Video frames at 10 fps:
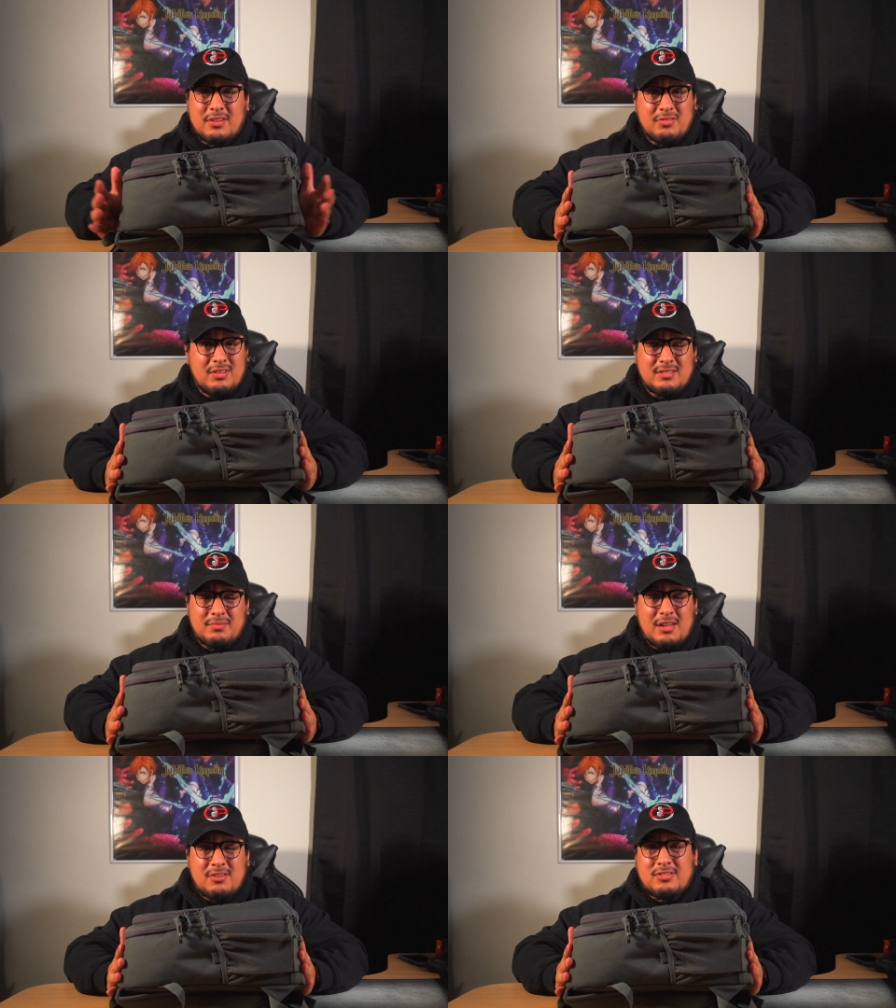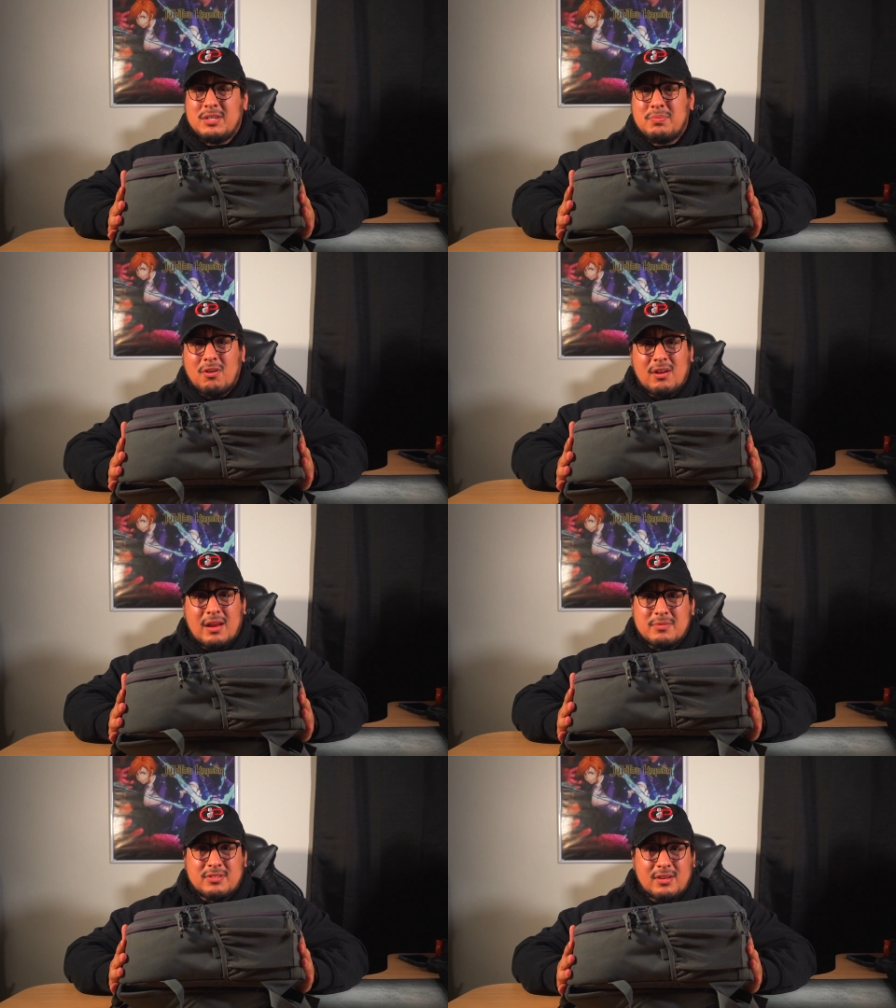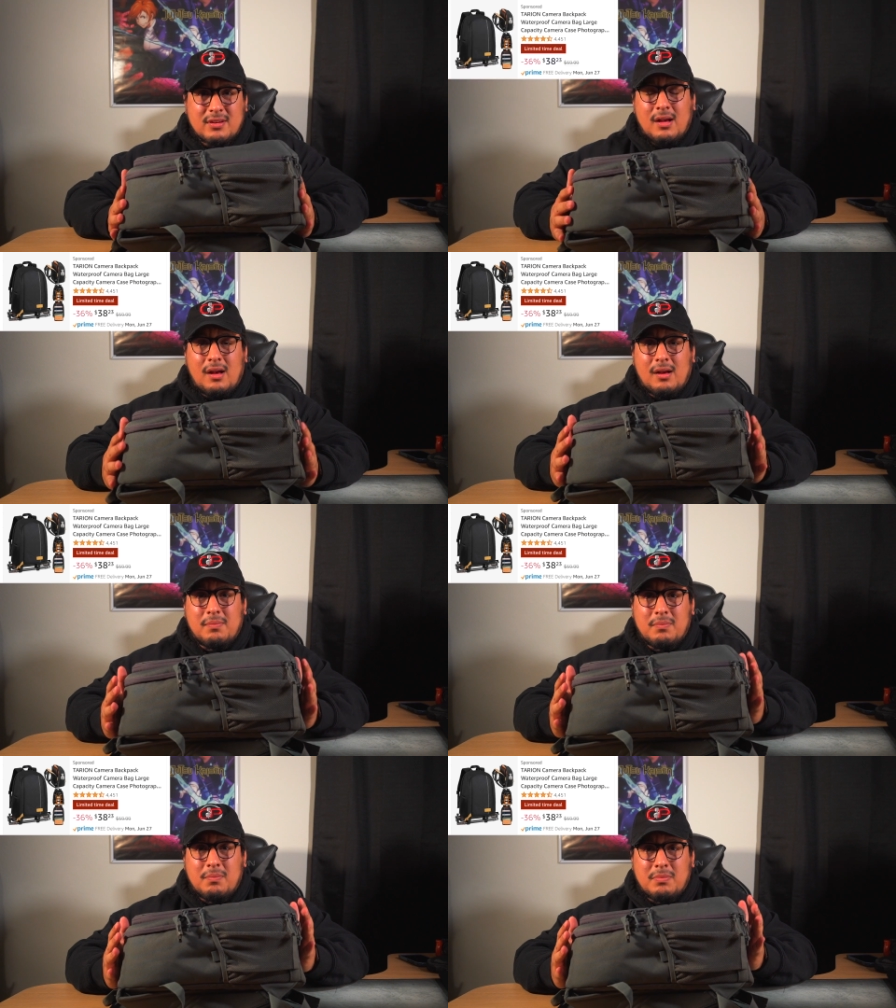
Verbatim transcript: You can get some that are cheaper on Amazon, um,